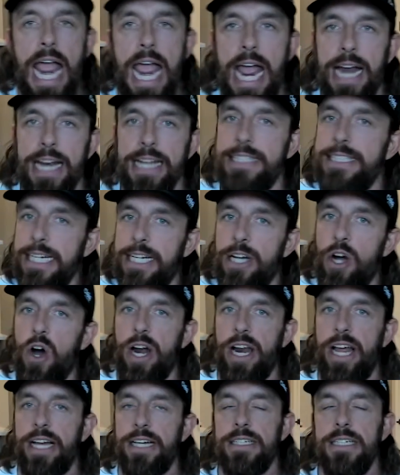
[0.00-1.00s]
and it's
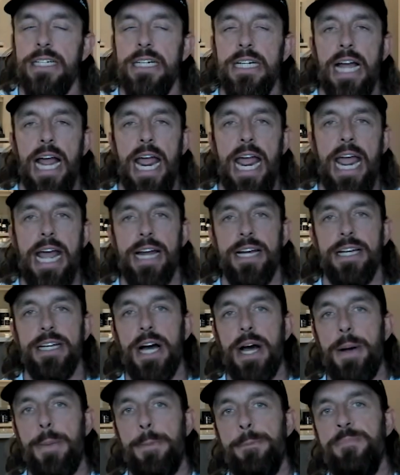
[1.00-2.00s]
iconic.
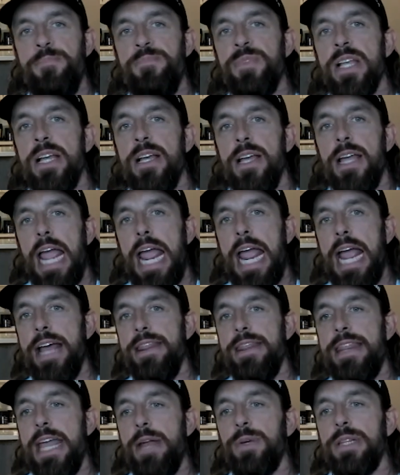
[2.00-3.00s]

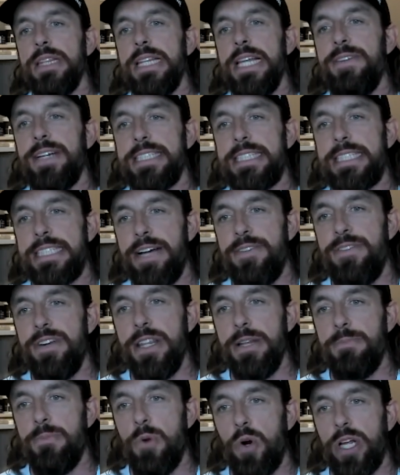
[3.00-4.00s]
And they would leave at 7
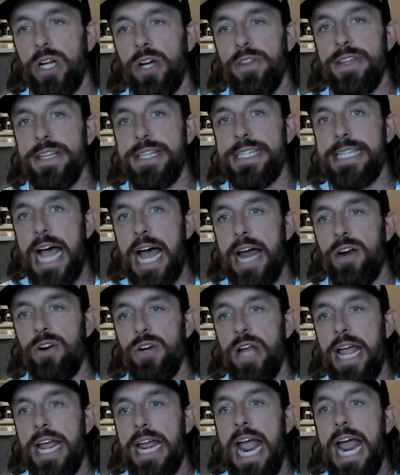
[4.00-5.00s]
in the morning on the
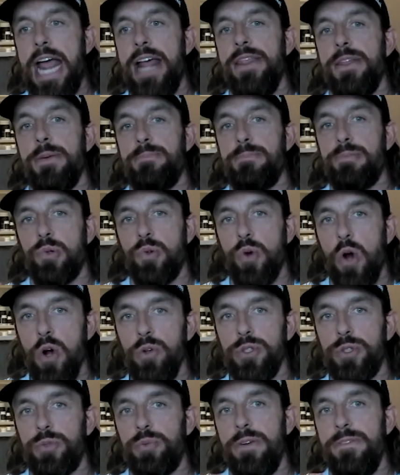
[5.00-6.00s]
Saturday, and the
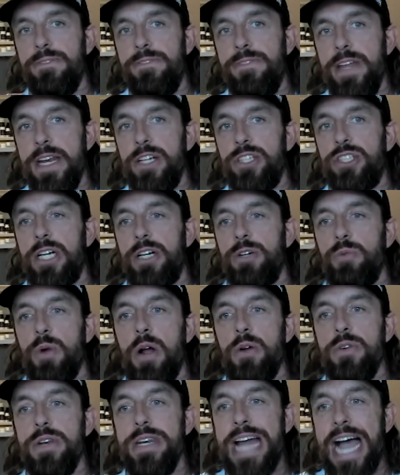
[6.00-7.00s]
pros would finish at
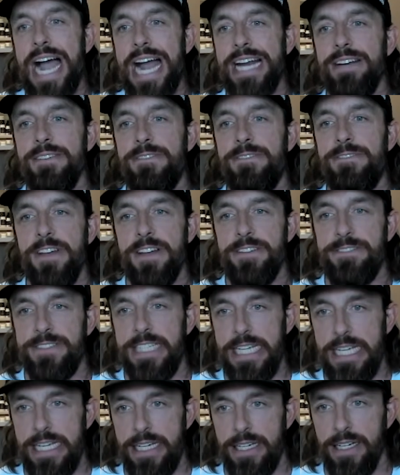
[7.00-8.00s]
around
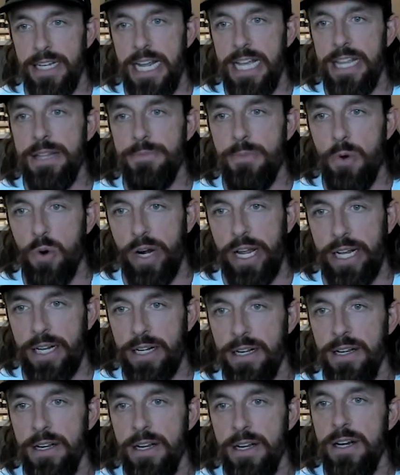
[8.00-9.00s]
9:50 in the morning,
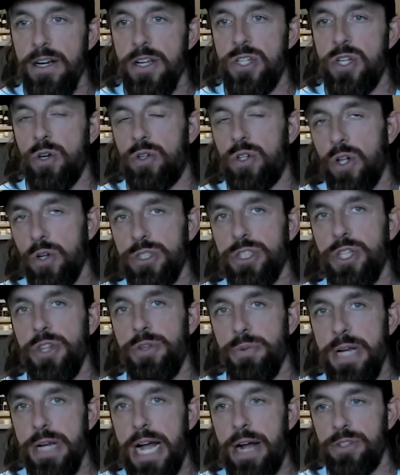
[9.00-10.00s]
so close to
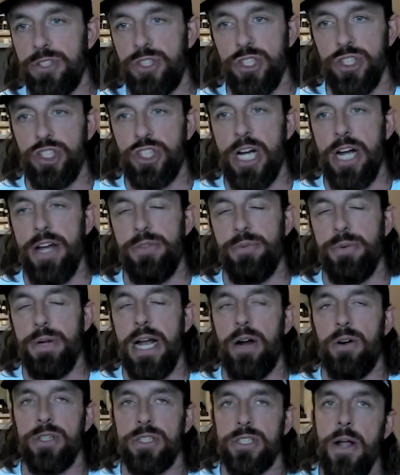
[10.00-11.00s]
3 hours, just shy of 3
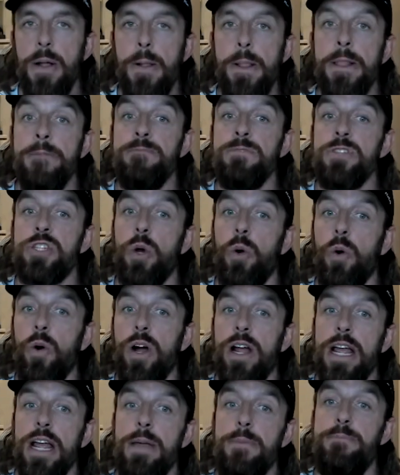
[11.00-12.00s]
hours. So
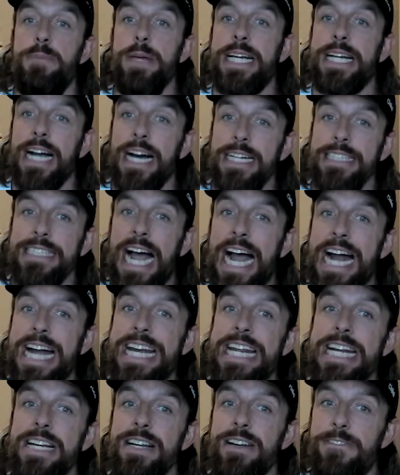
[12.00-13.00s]
because I
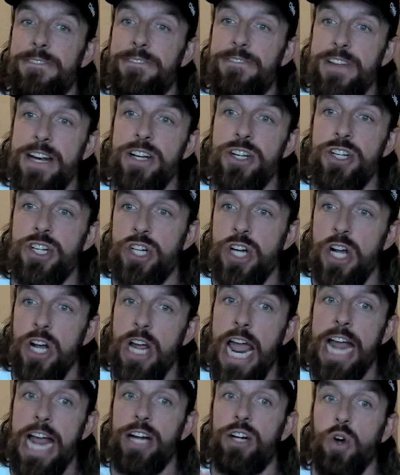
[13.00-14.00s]
needed to finish
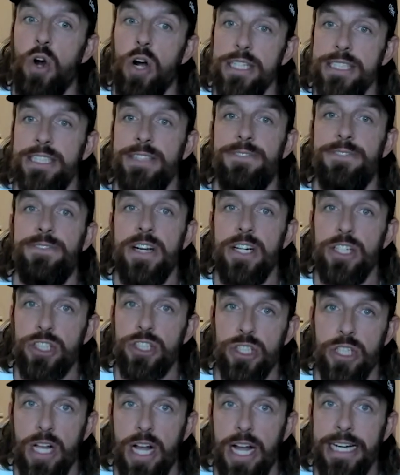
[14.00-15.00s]
and cross the
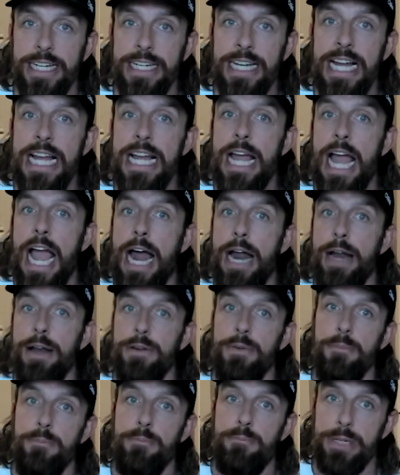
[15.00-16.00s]
finish line at
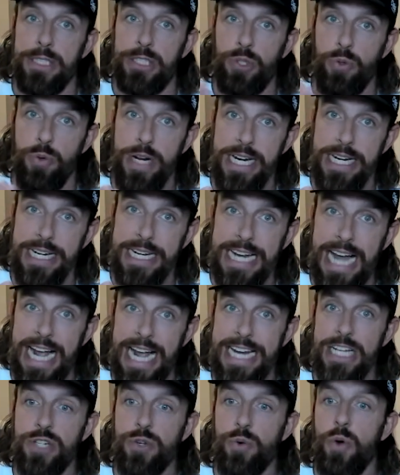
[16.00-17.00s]
between
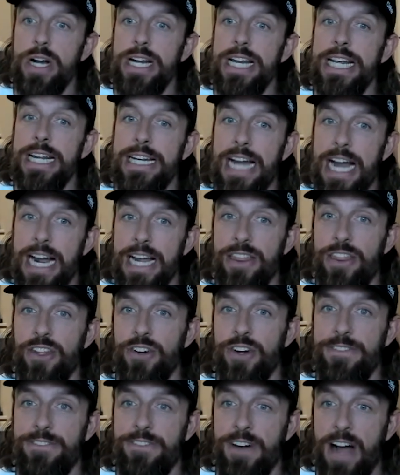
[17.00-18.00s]
9:20 and
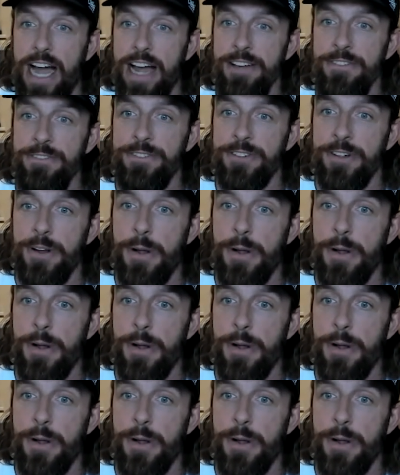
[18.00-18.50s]
9:35,